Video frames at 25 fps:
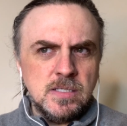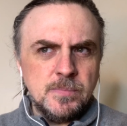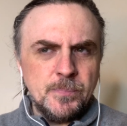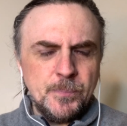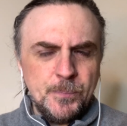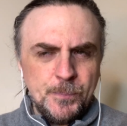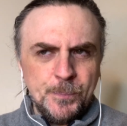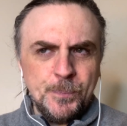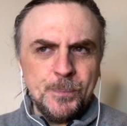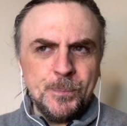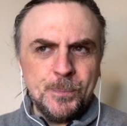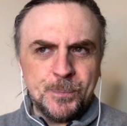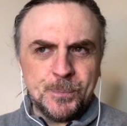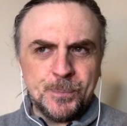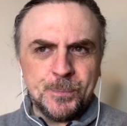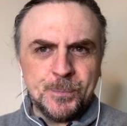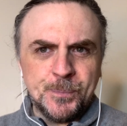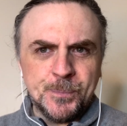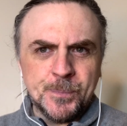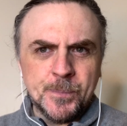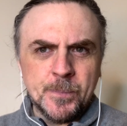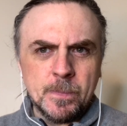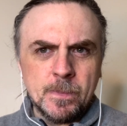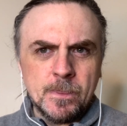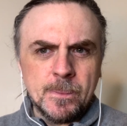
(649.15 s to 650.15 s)
Hmm,
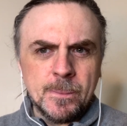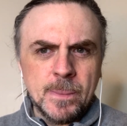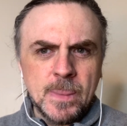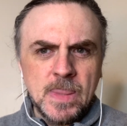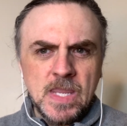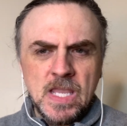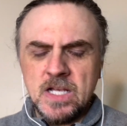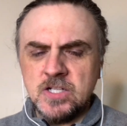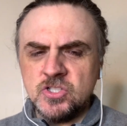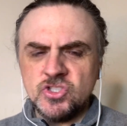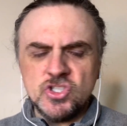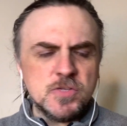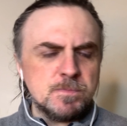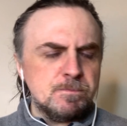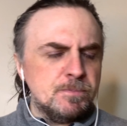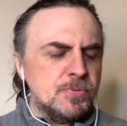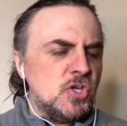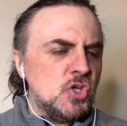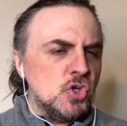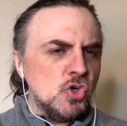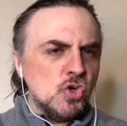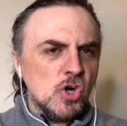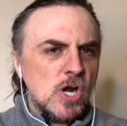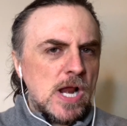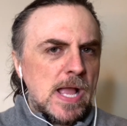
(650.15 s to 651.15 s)
just
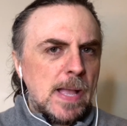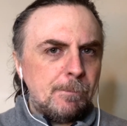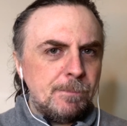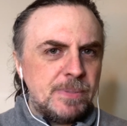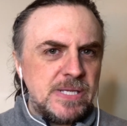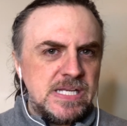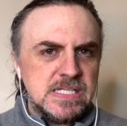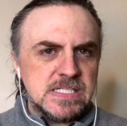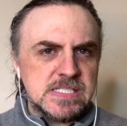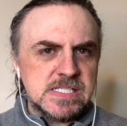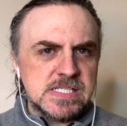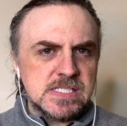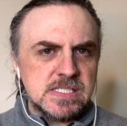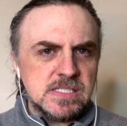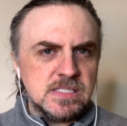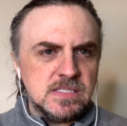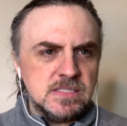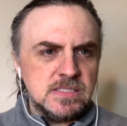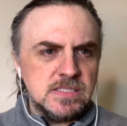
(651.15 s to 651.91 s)
pure happiness.